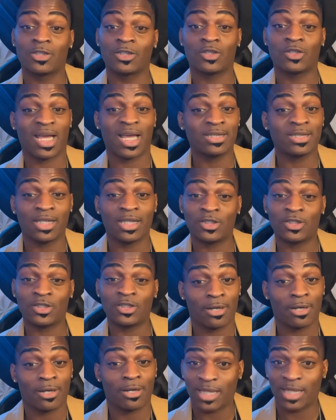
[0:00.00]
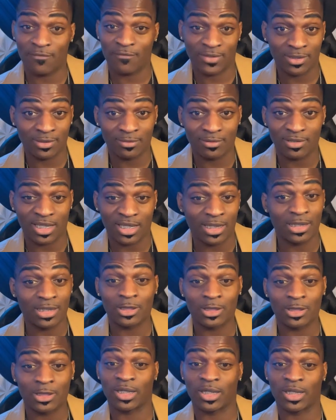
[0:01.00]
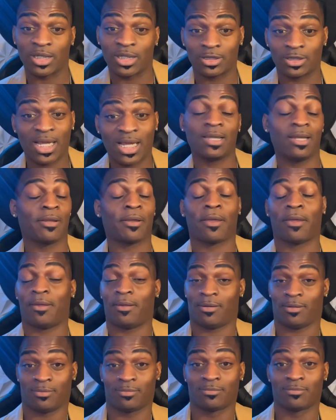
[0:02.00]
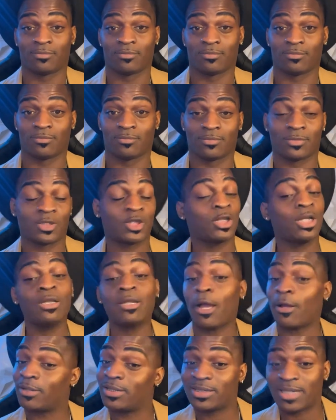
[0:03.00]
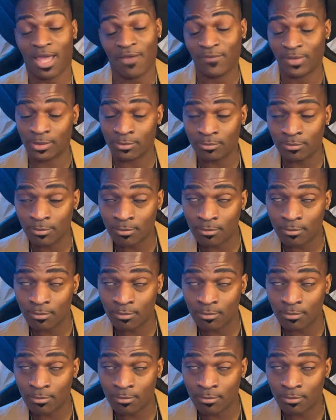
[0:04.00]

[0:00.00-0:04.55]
Shaw said she's 37. It is what it is. Shaw, look here. She 37.